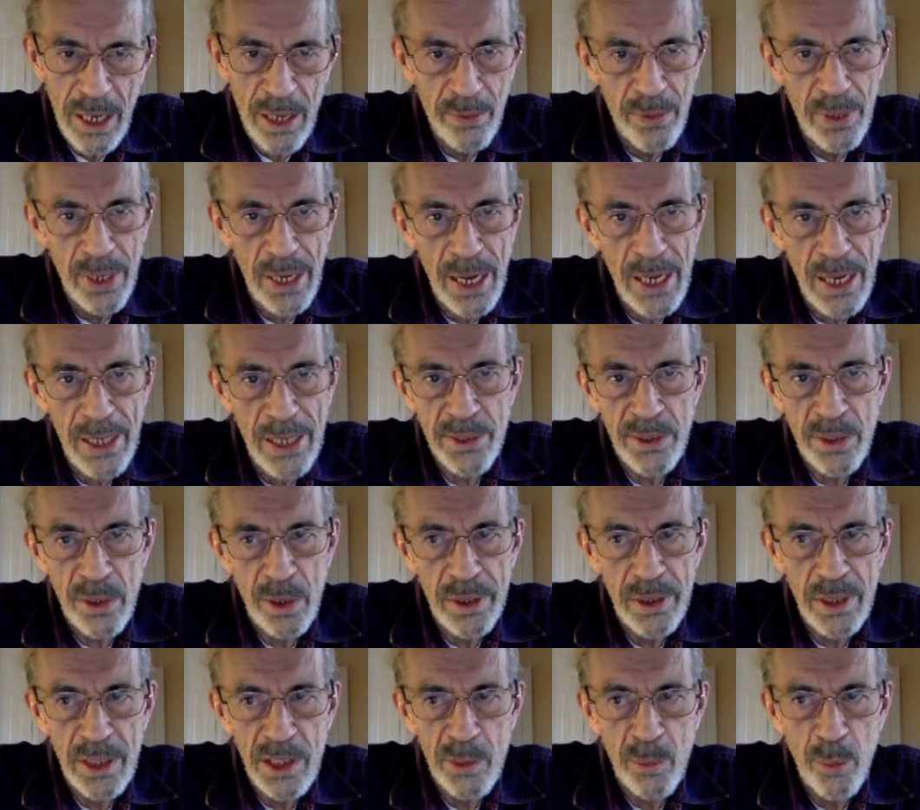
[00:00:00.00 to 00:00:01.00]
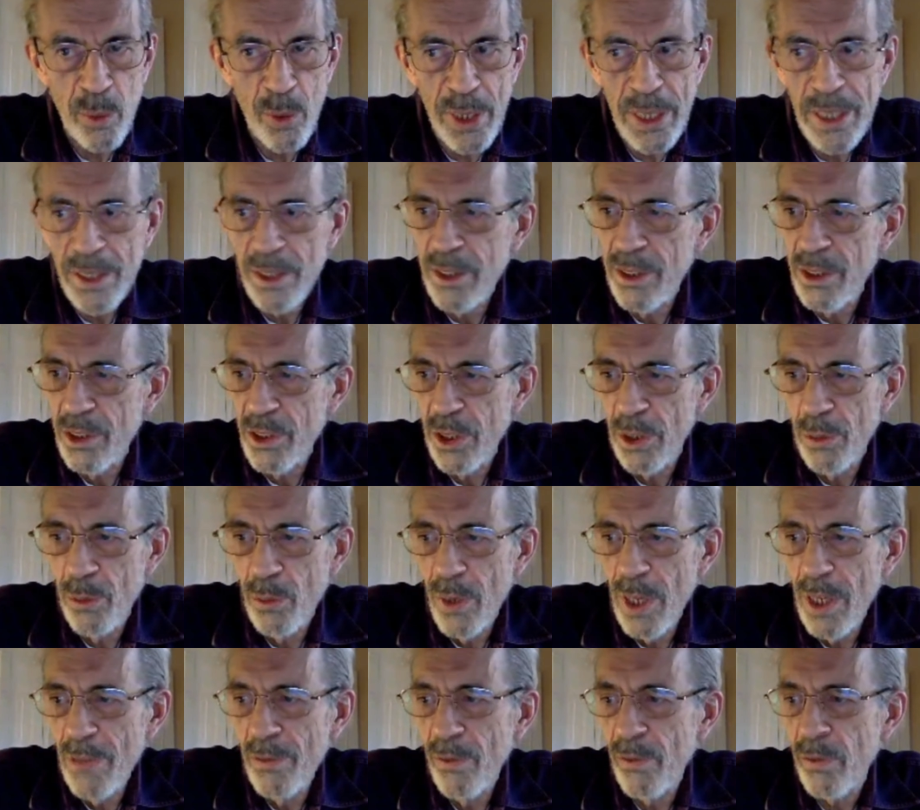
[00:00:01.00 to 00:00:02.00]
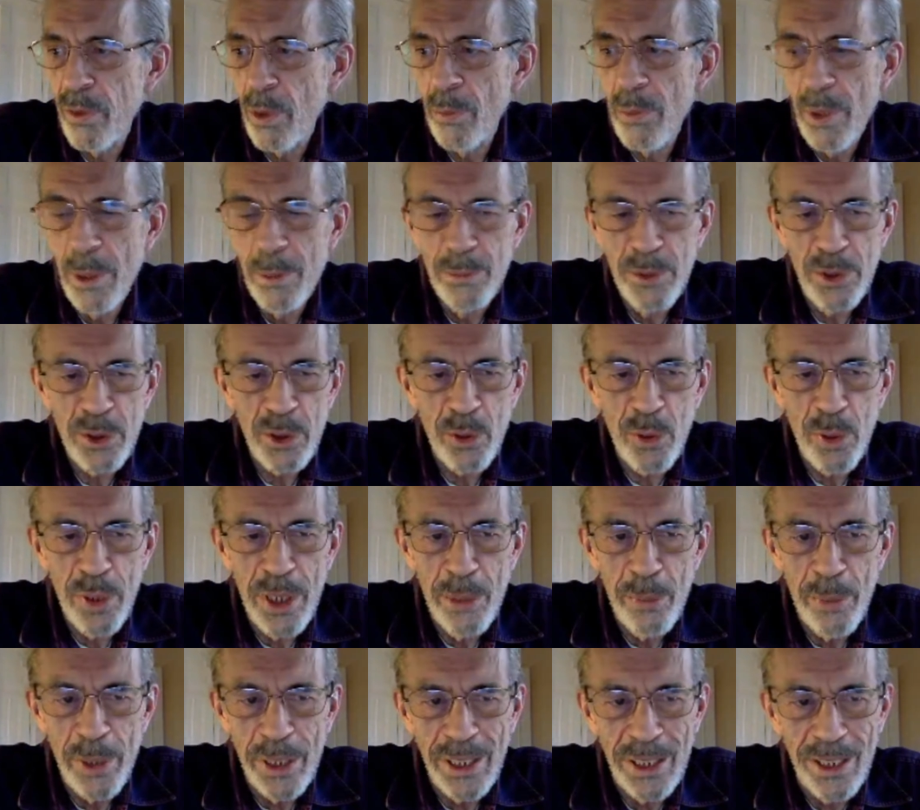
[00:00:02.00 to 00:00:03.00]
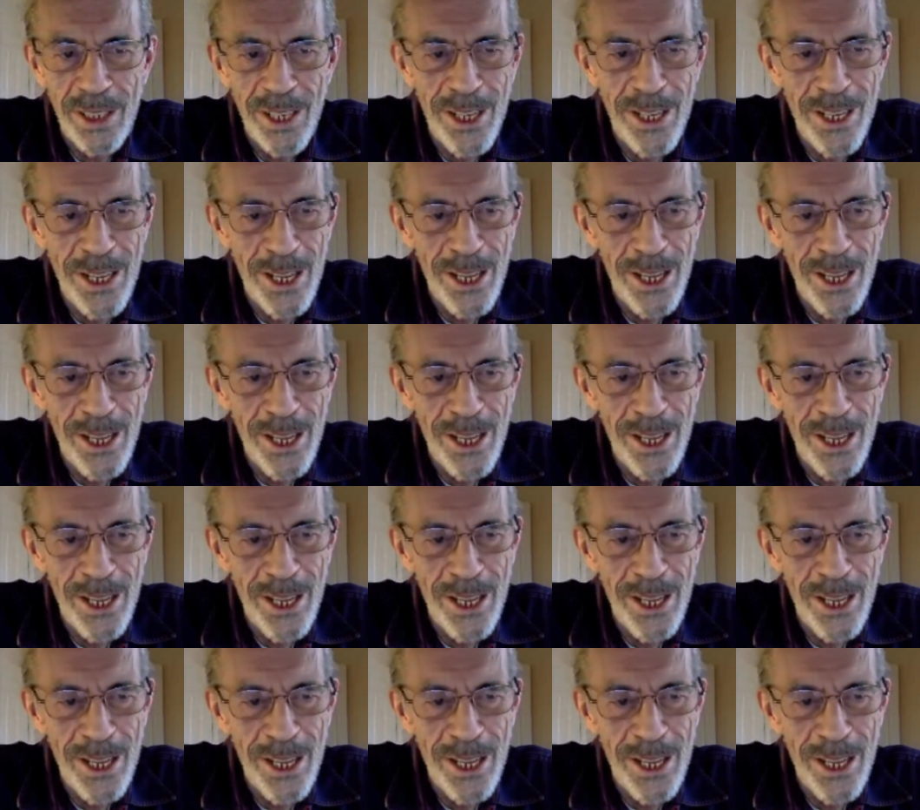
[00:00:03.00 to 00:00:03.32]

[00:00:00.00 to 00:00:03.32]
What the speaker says: have the answer at this point, you should run from them screaming,